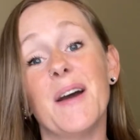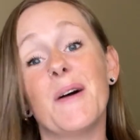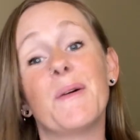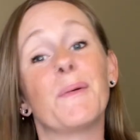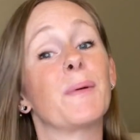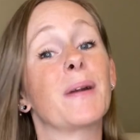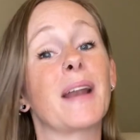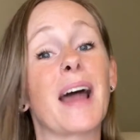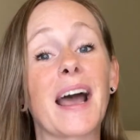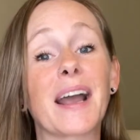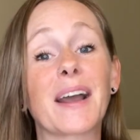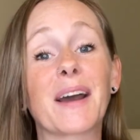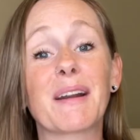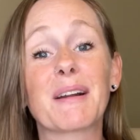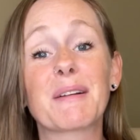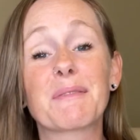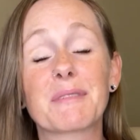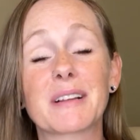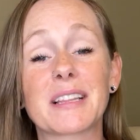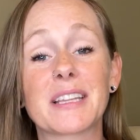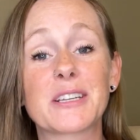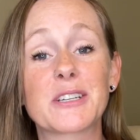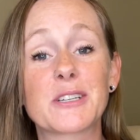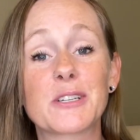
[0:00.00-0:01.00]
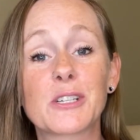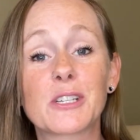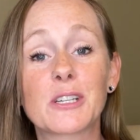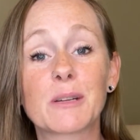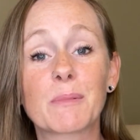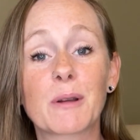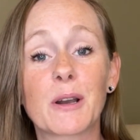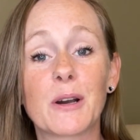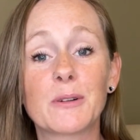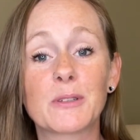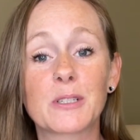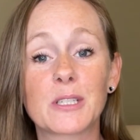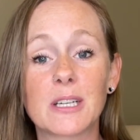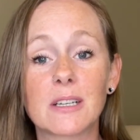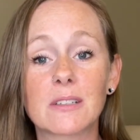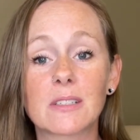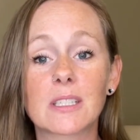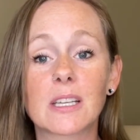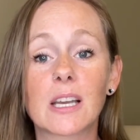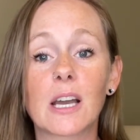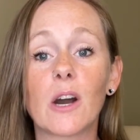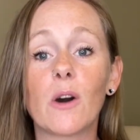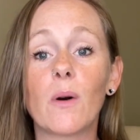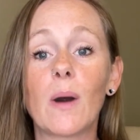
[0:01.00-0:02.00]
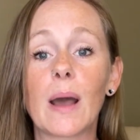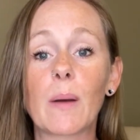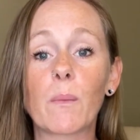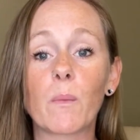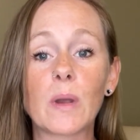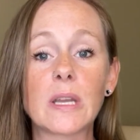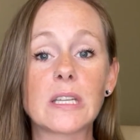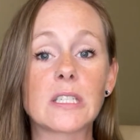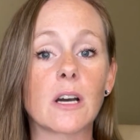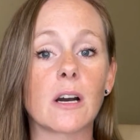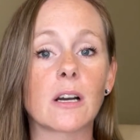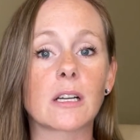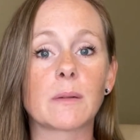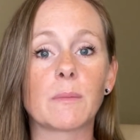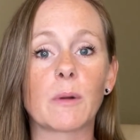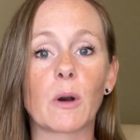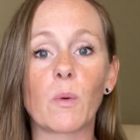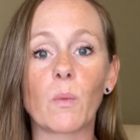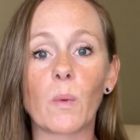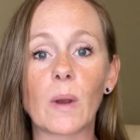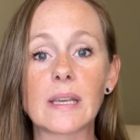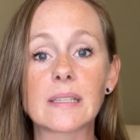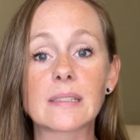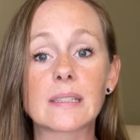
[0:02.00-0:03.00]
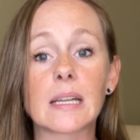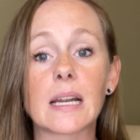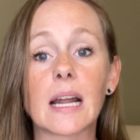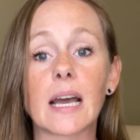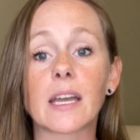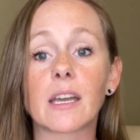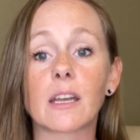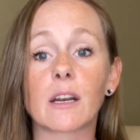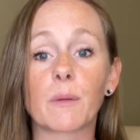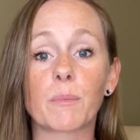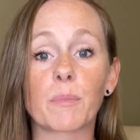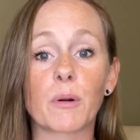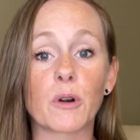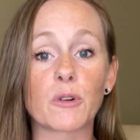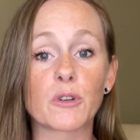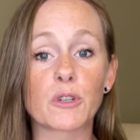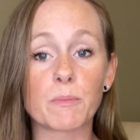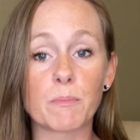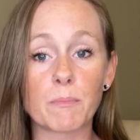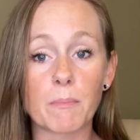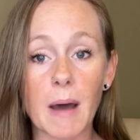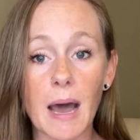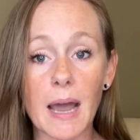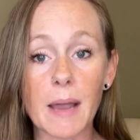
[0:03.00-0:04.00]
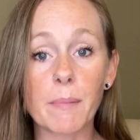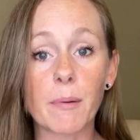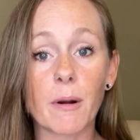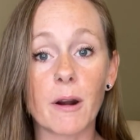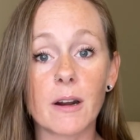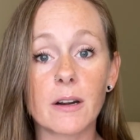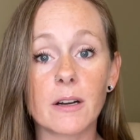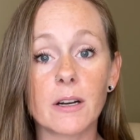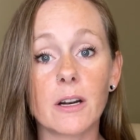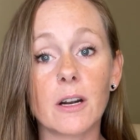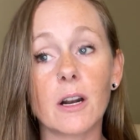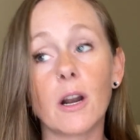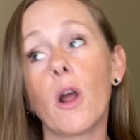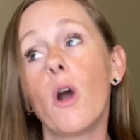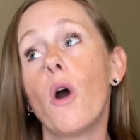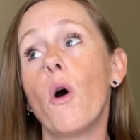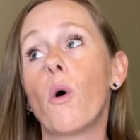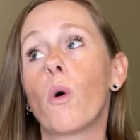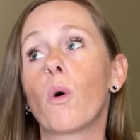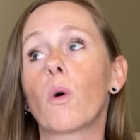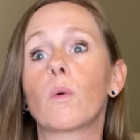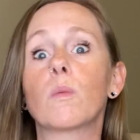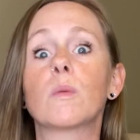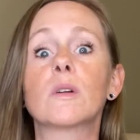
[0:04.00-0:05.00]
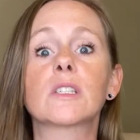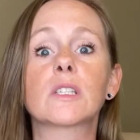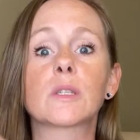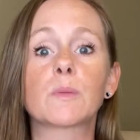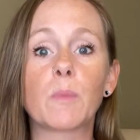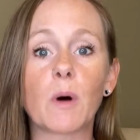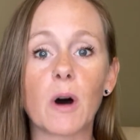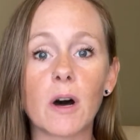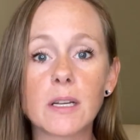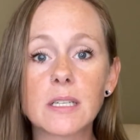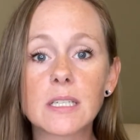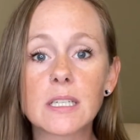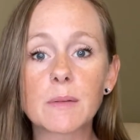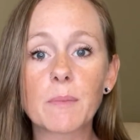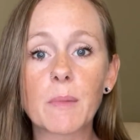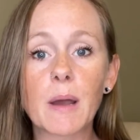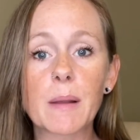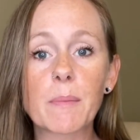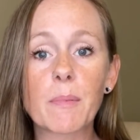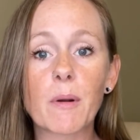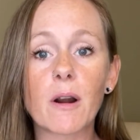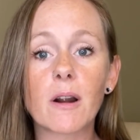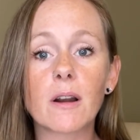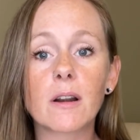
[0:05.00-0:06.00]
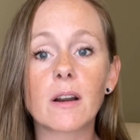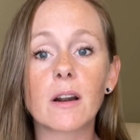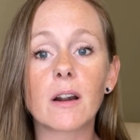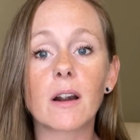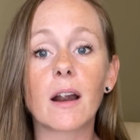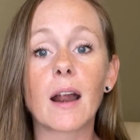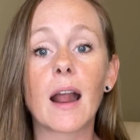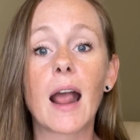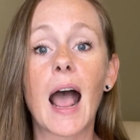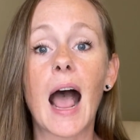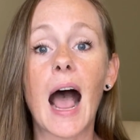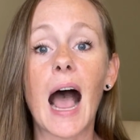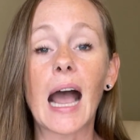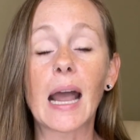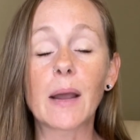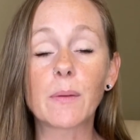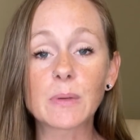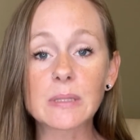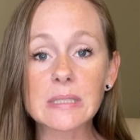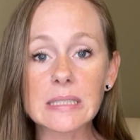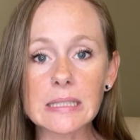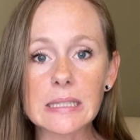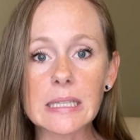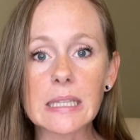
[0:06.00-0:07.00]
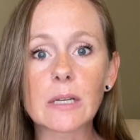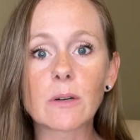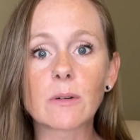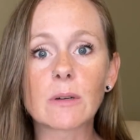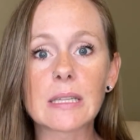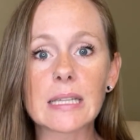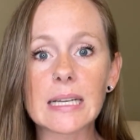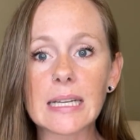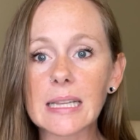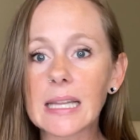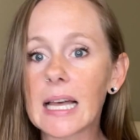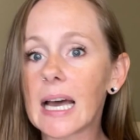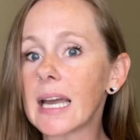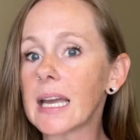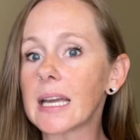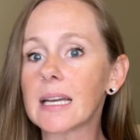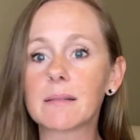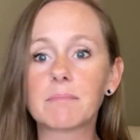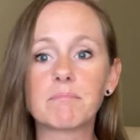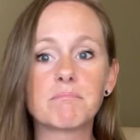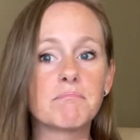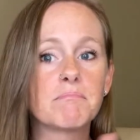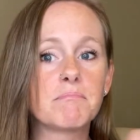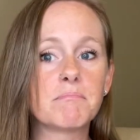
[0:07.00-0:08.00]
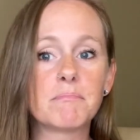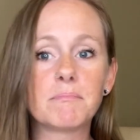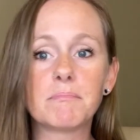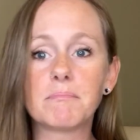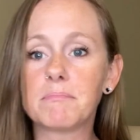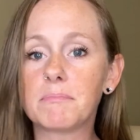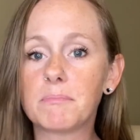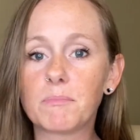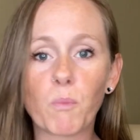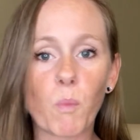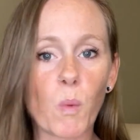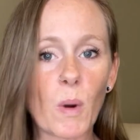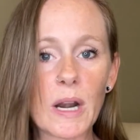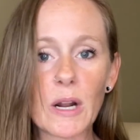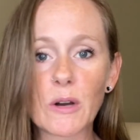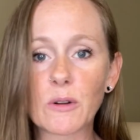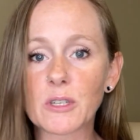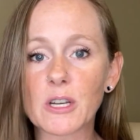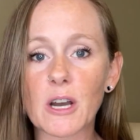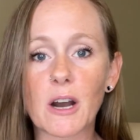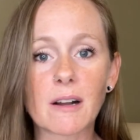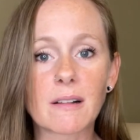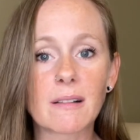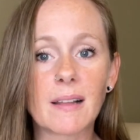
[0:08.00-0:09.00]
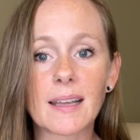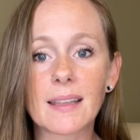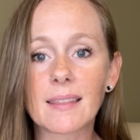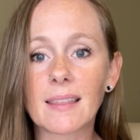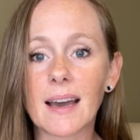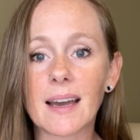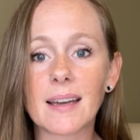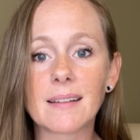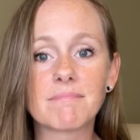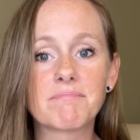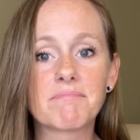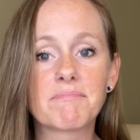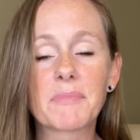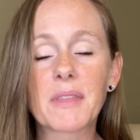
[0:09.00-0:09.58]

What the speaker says: When I got a relationship coach years ago and we talked about ways that I could approach my partner or respond to my partner, I was literally like, we don't talk like that.